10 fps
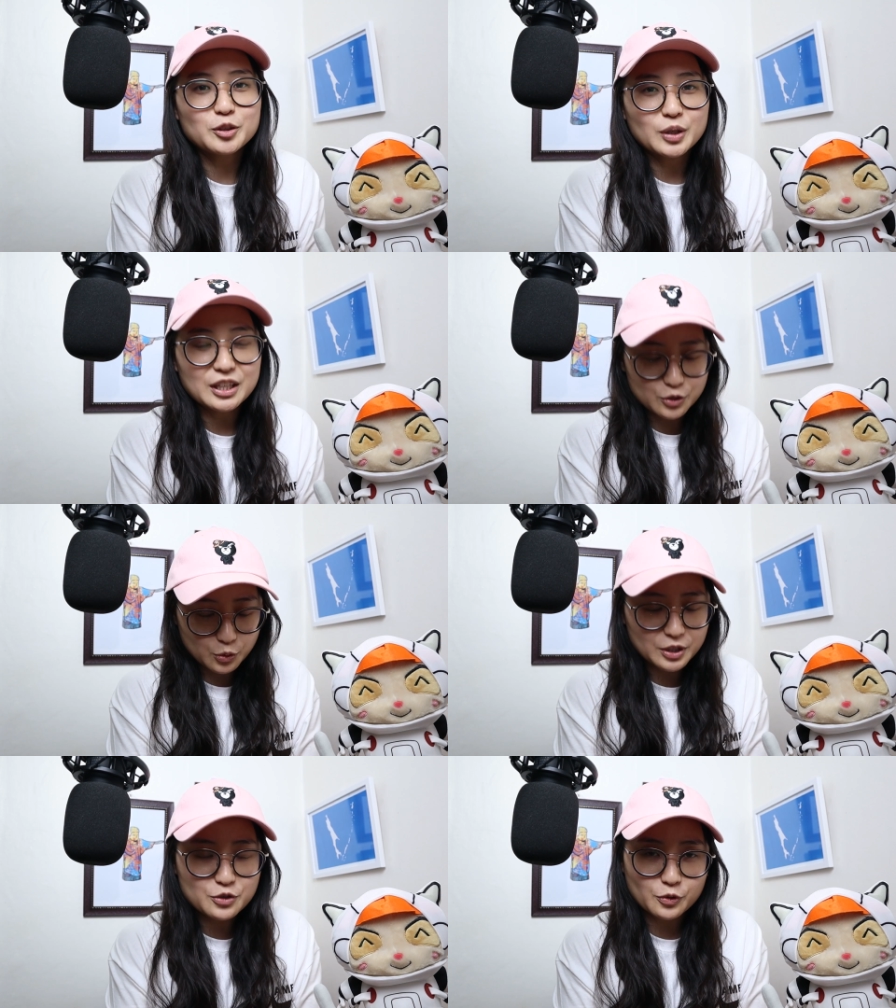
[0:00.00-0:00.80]
Thank you guys
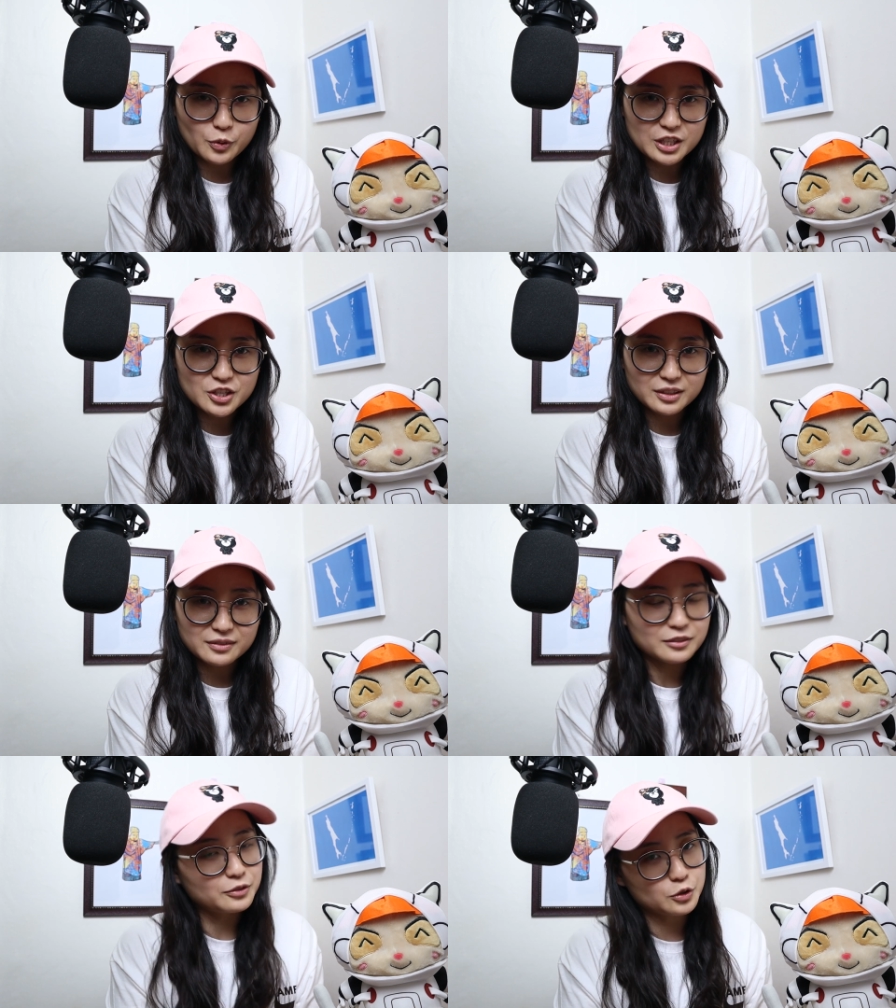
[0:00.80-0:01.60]
so much for
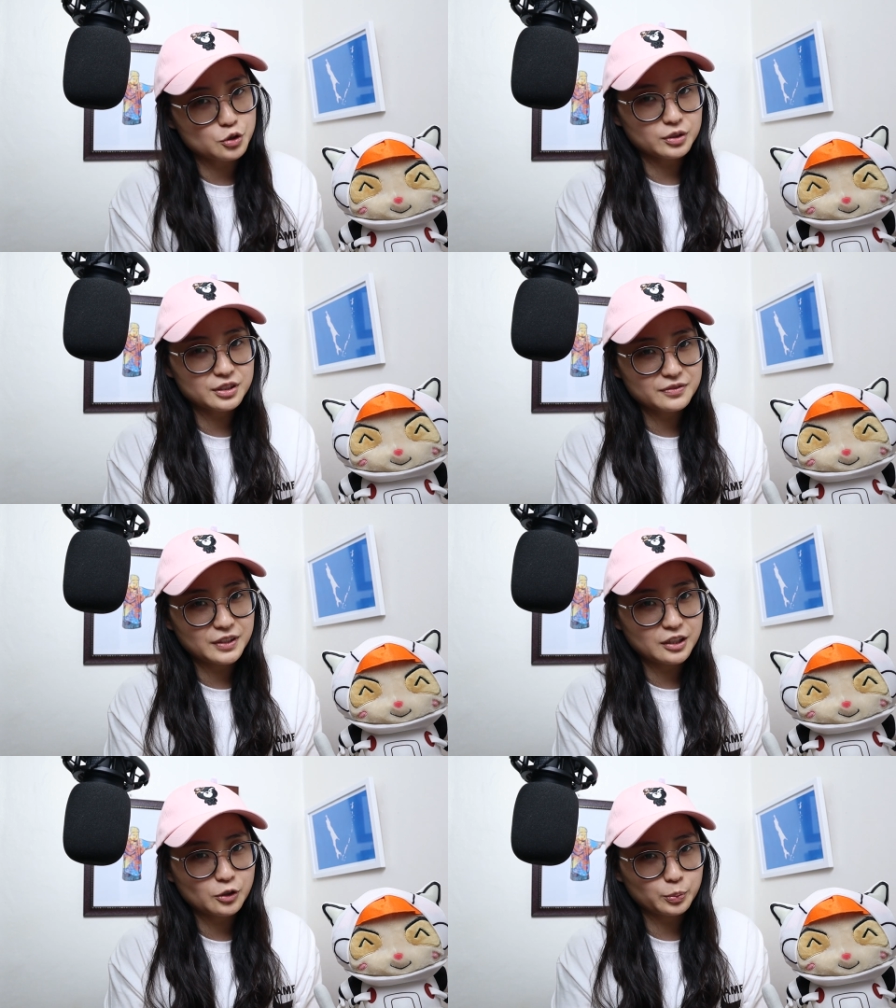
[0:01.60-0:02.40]
watching. If you enjoyed this
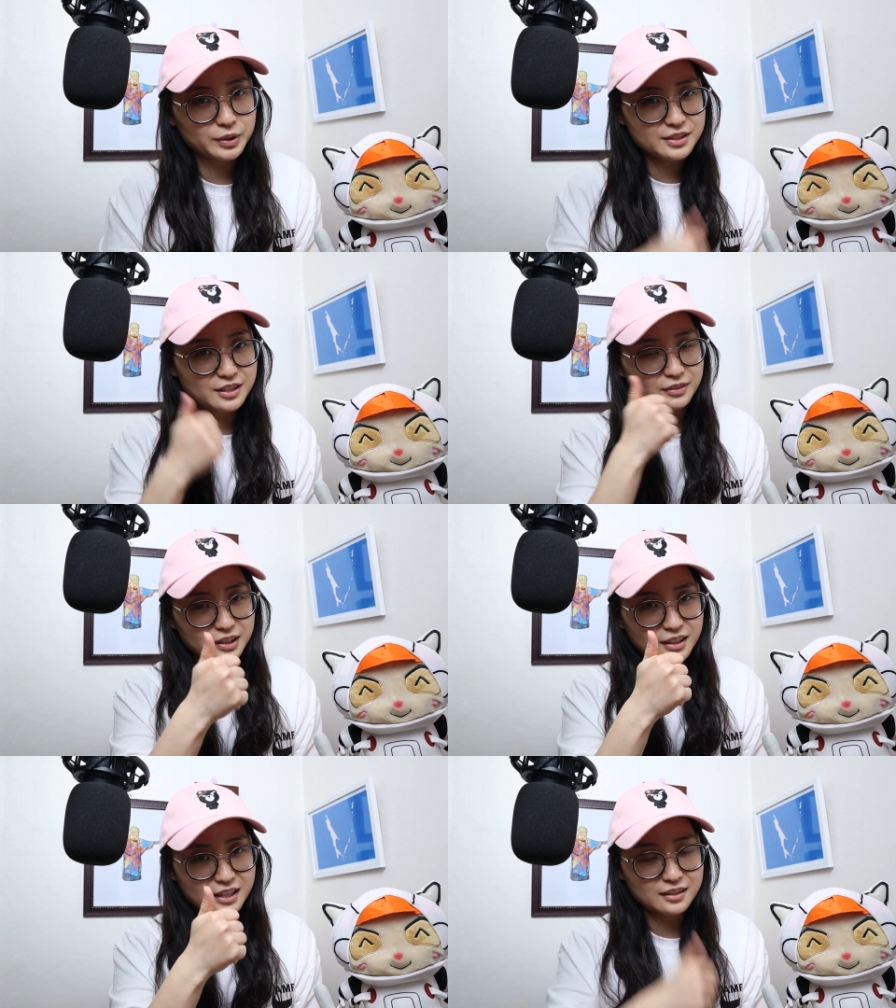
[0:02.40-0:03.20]
video, please give
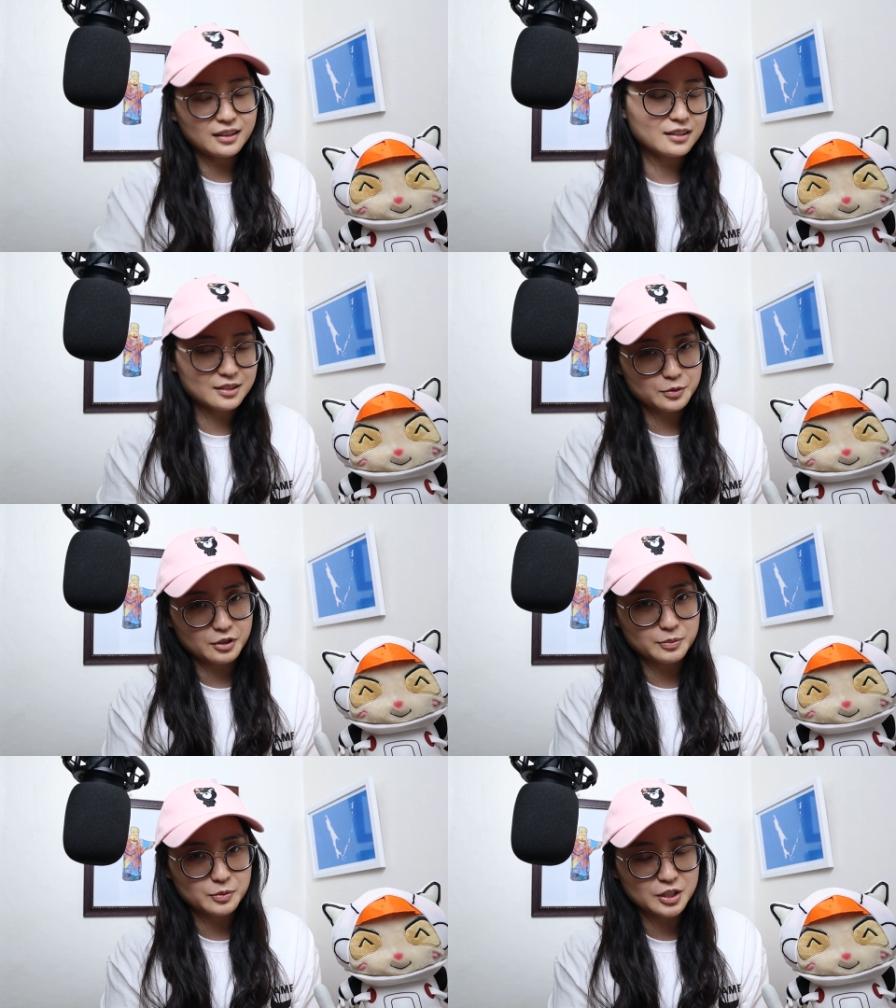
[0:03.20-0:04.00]
it a like and
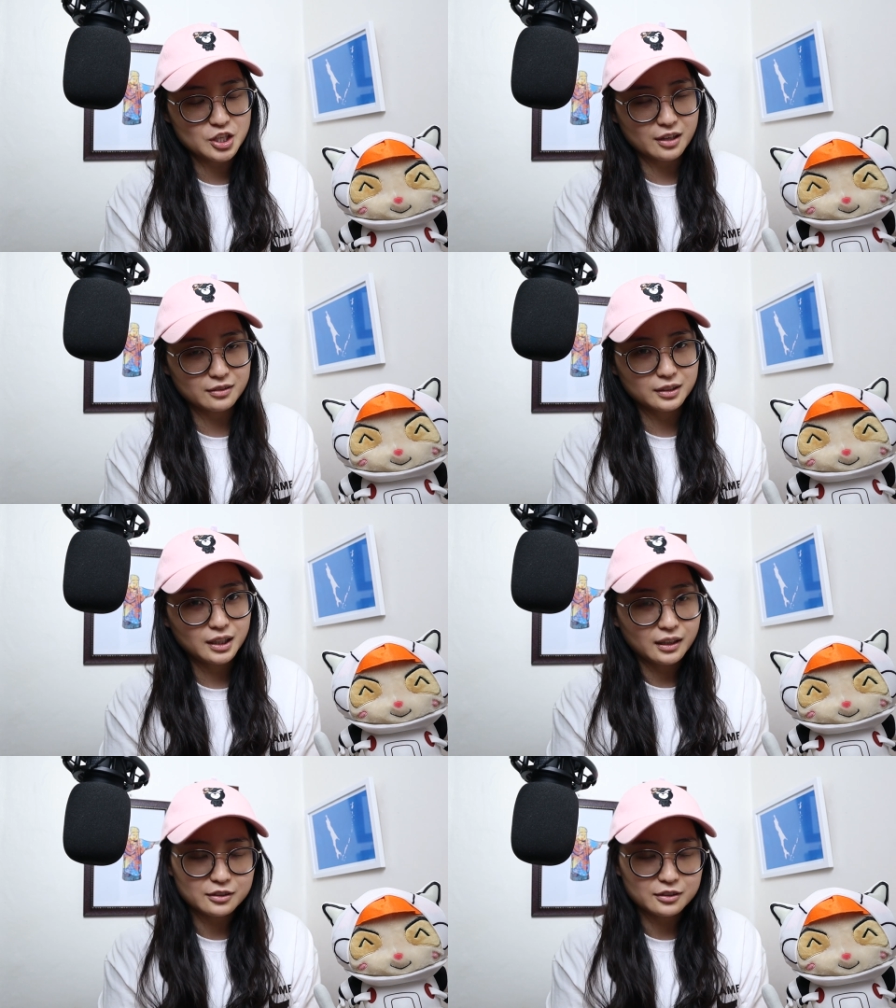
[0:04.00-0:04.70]
subscribe to my channel.